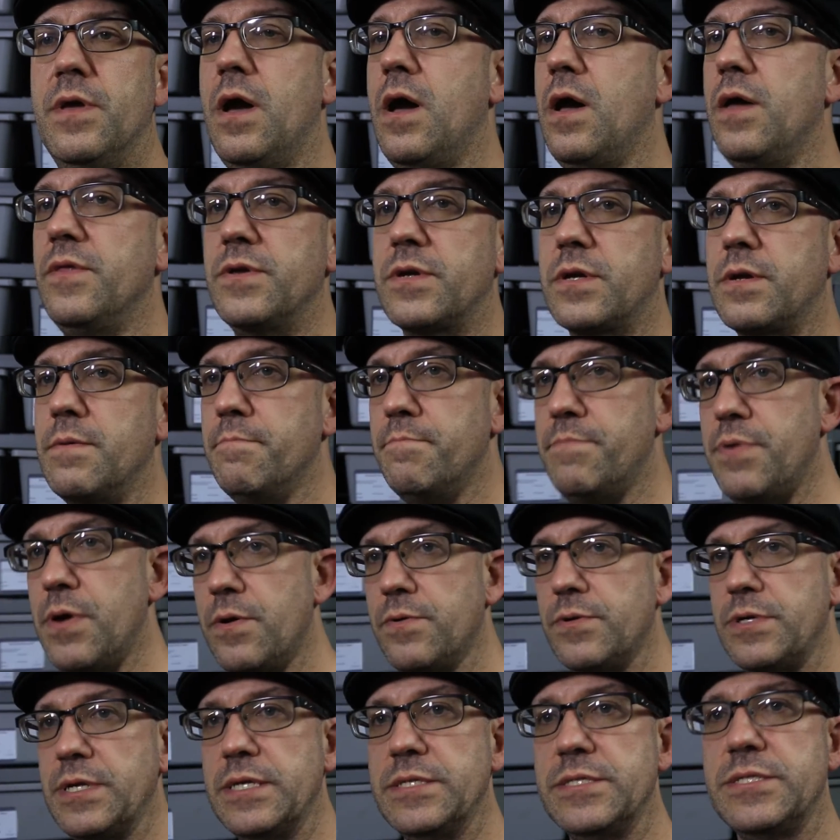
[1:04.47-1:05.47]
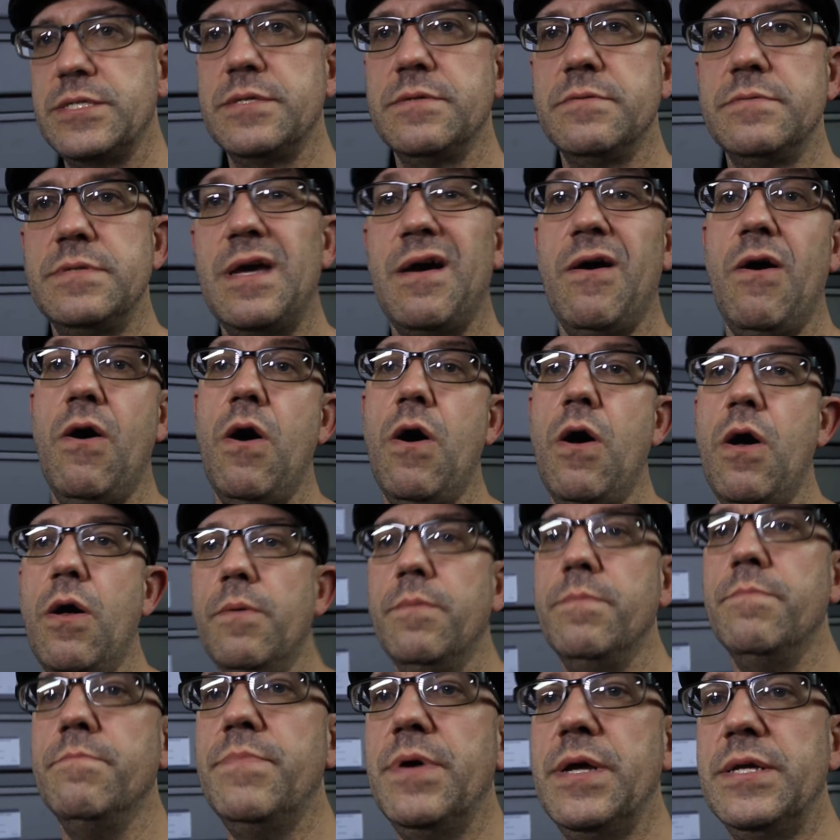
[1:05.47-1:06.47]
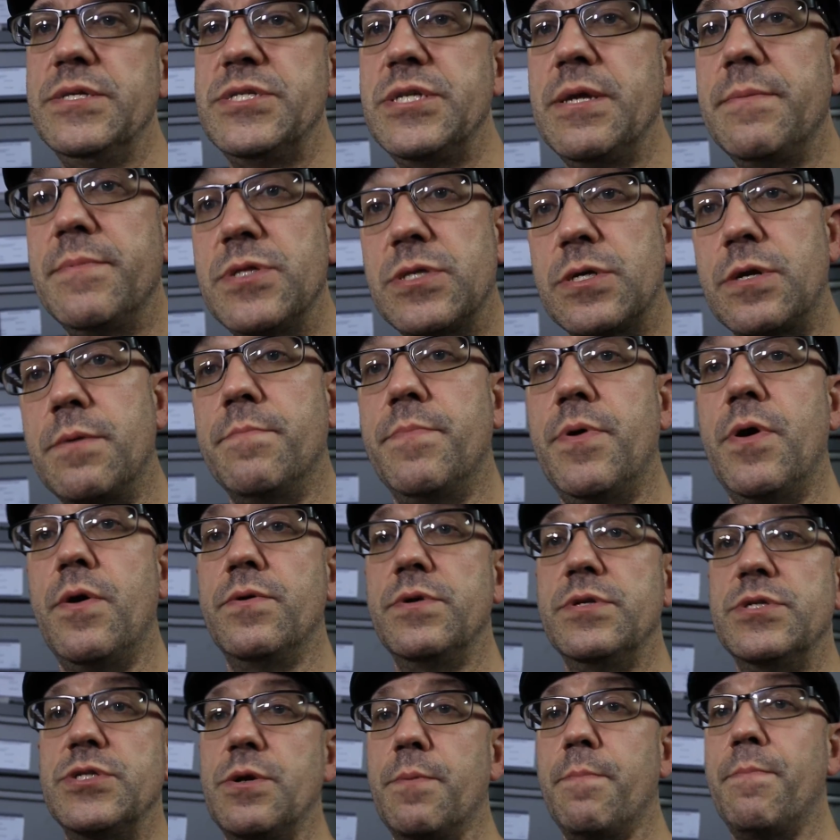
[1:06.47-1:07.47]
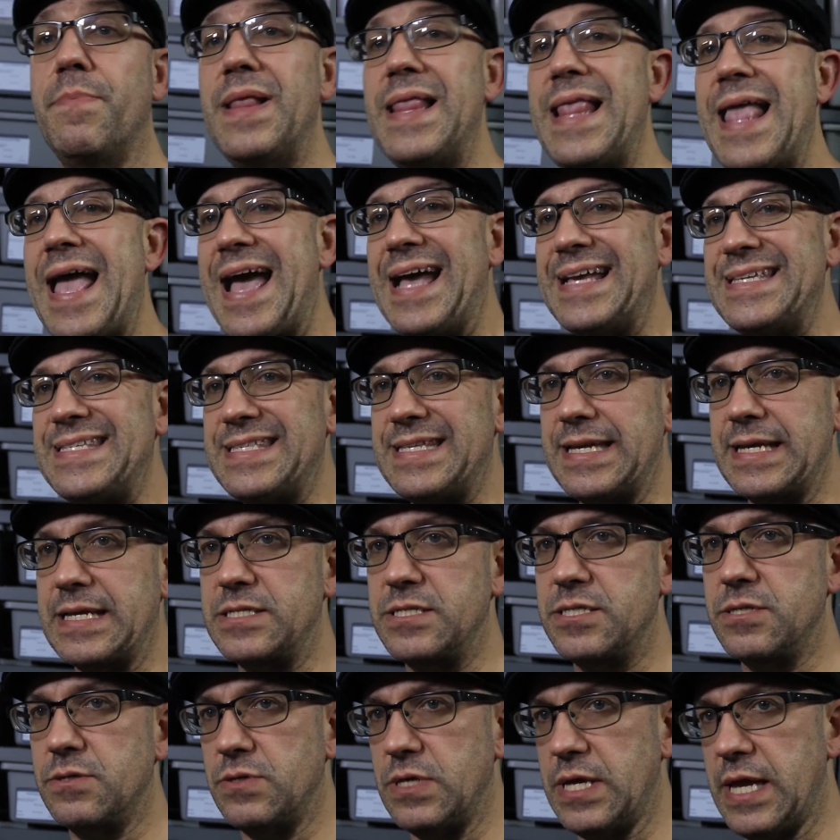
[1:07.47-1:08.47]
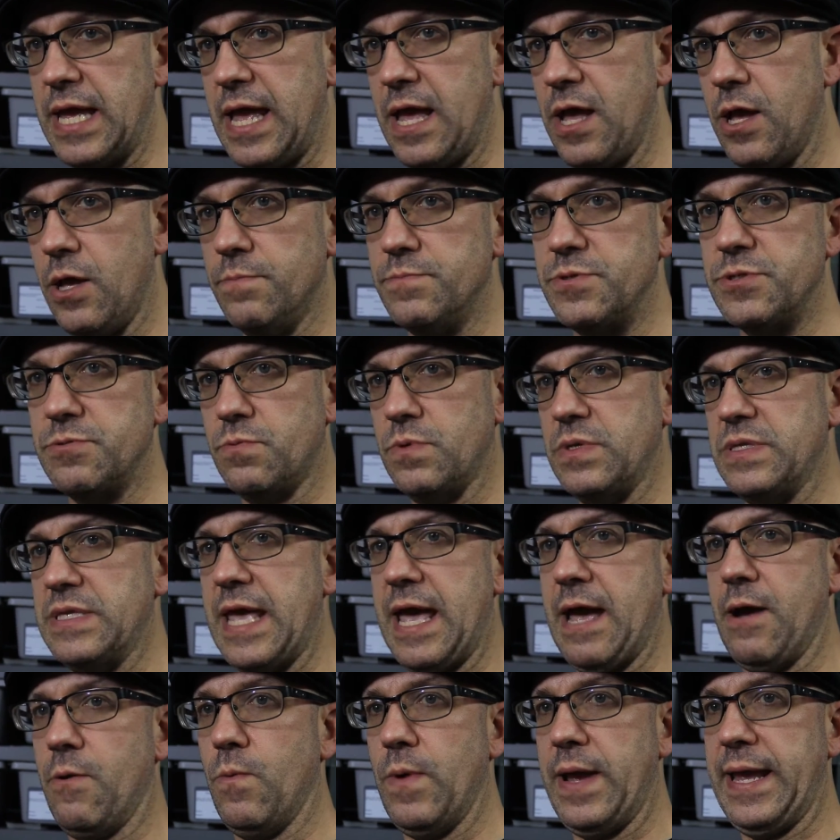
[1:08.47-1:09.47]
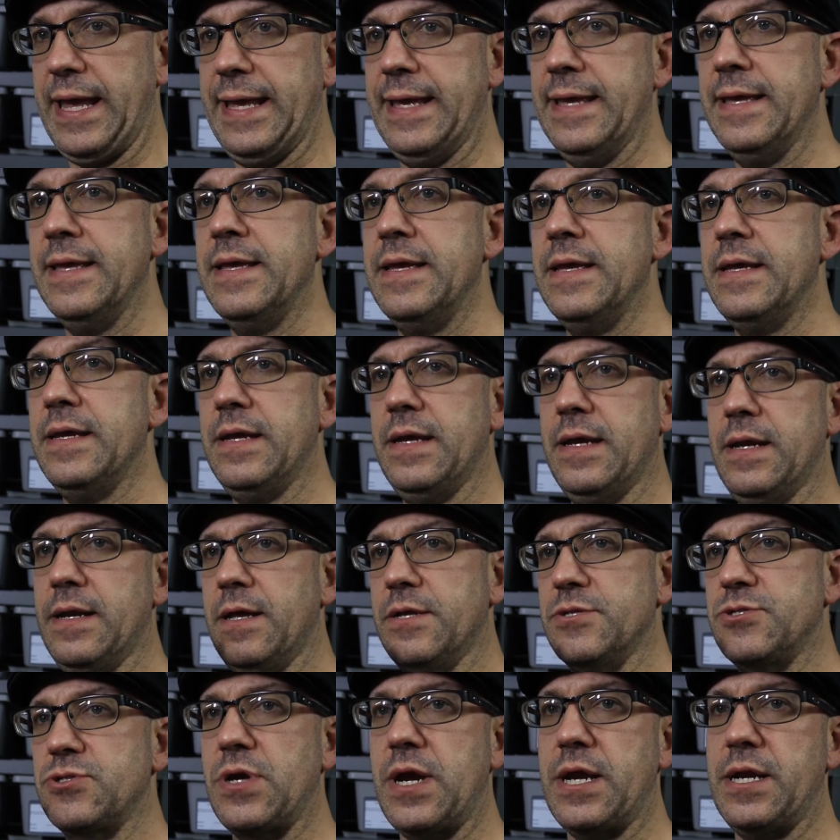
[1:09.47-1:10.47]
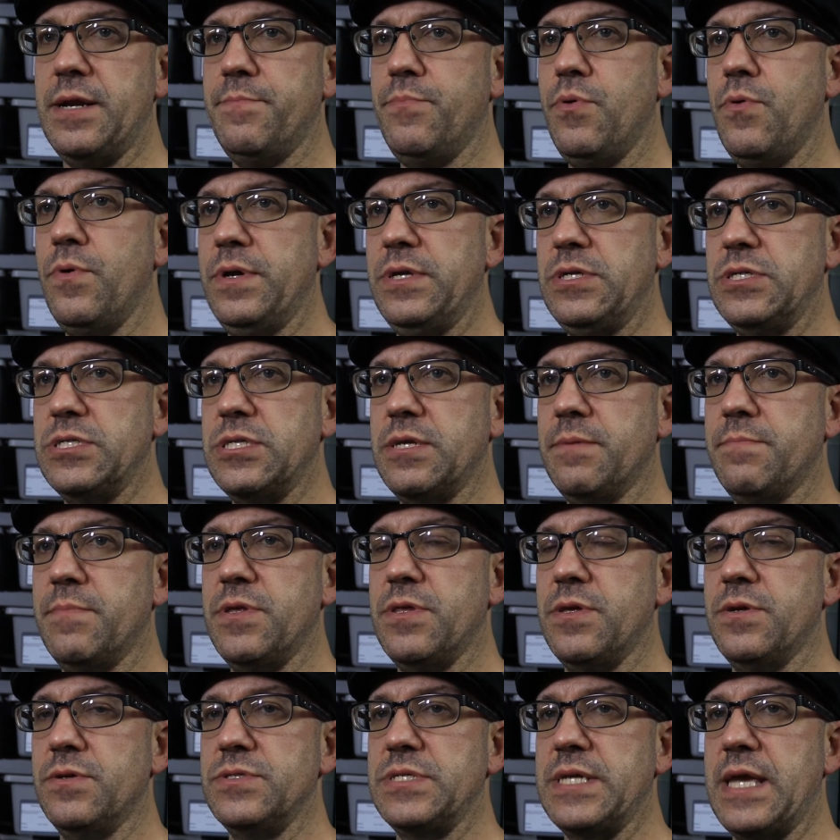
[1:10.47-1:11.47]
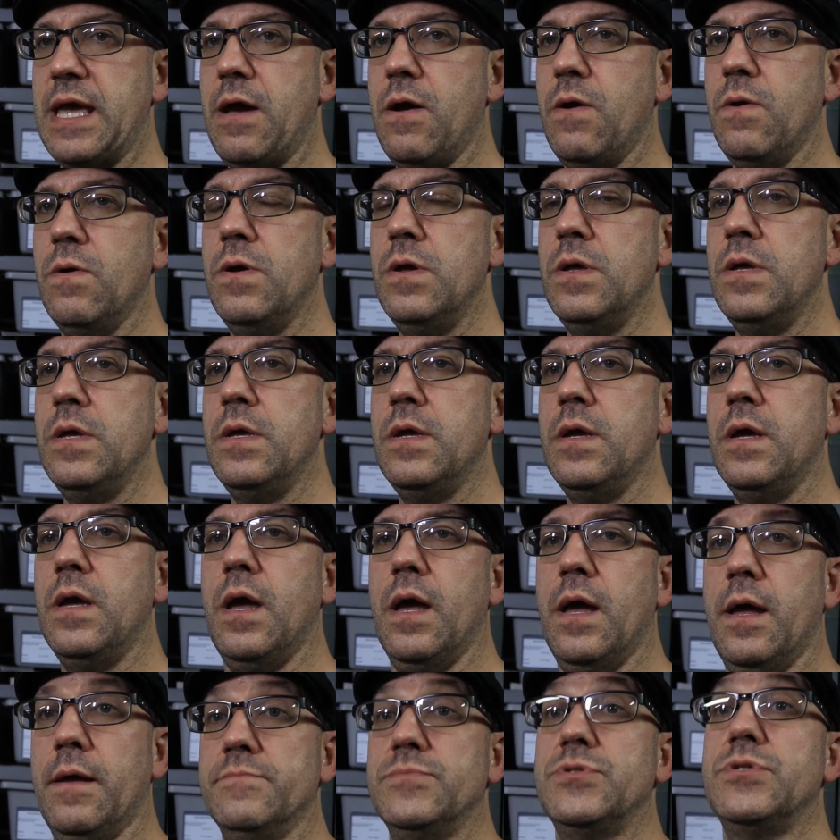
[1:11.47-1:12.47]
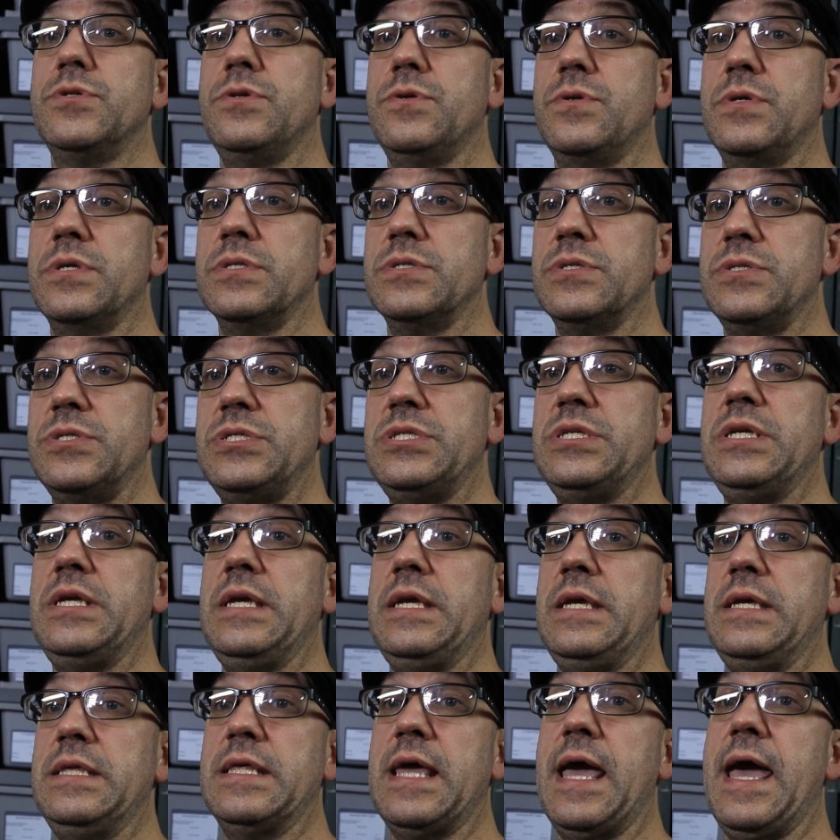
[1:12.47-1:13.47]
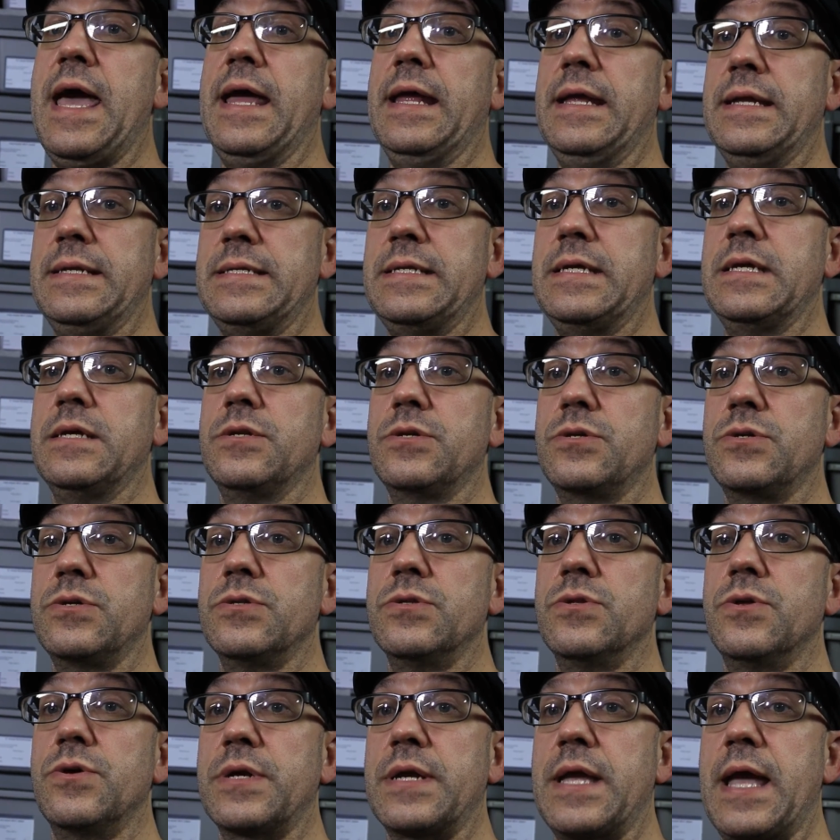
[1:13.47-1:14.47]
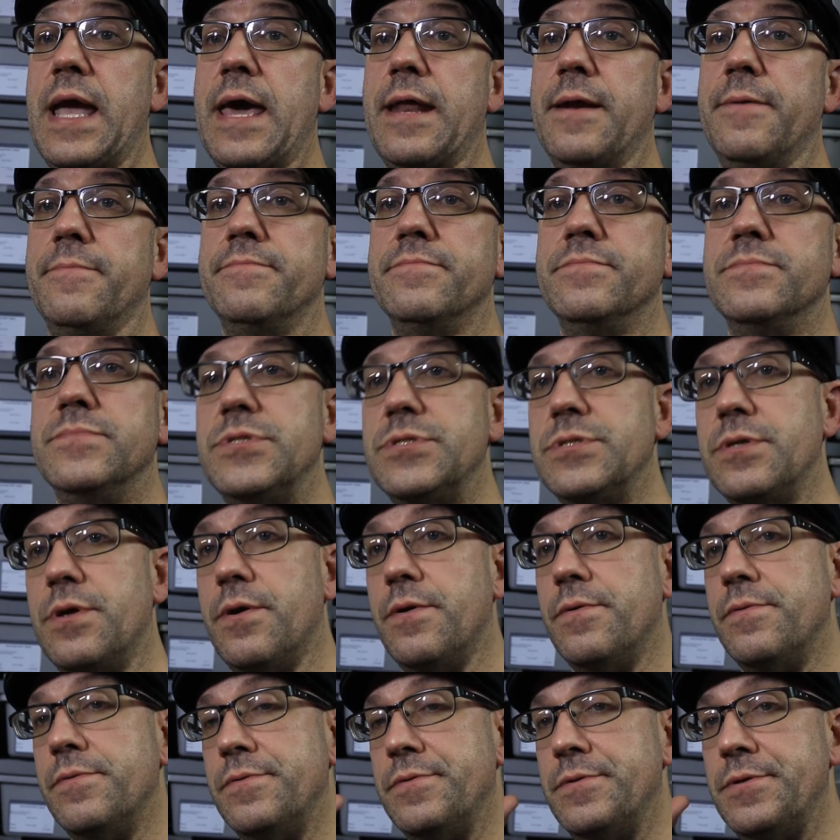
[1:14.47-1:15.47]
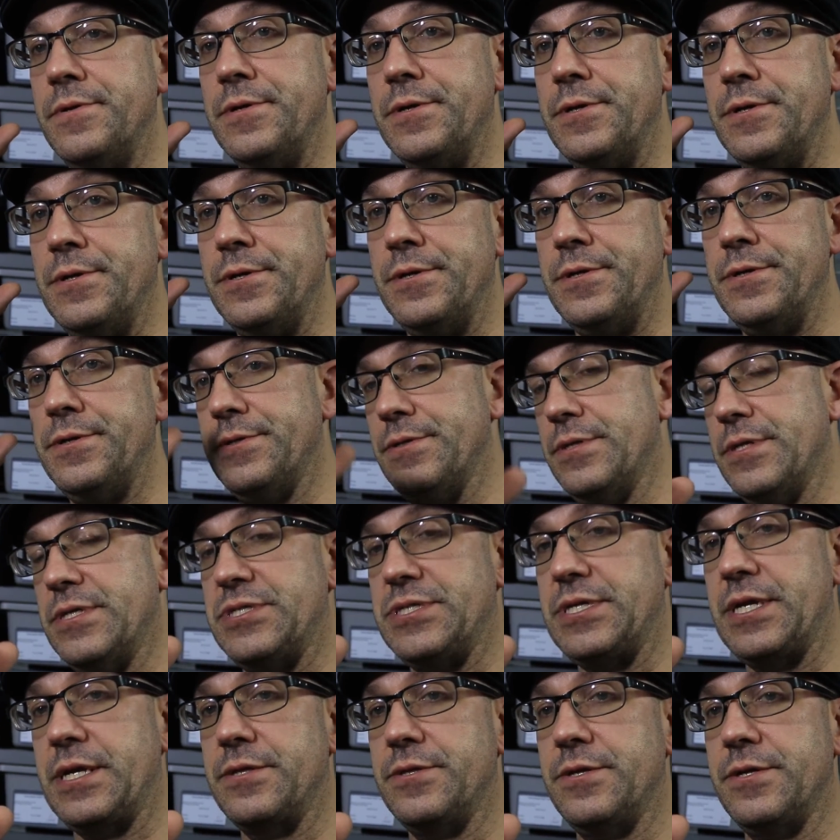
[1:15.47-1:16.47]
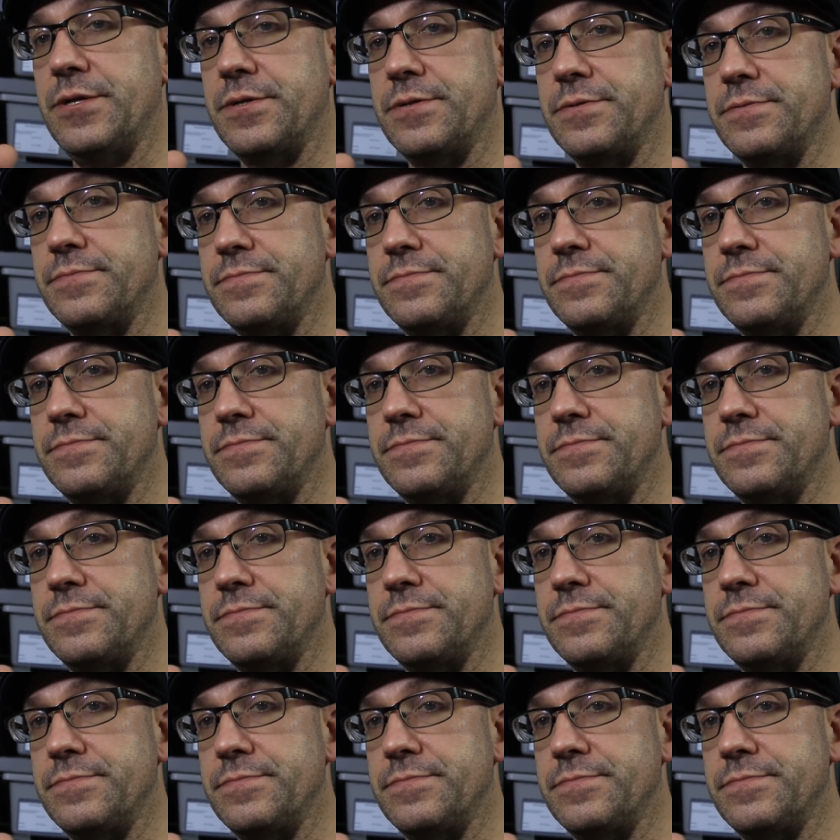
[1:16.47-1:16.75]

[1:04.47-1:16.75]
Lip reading: all the components, not all, but some of the components are plastic, so it helps with that weight. And I'll try to point some of those out so you can see that and get a good look at them. So let's take a look.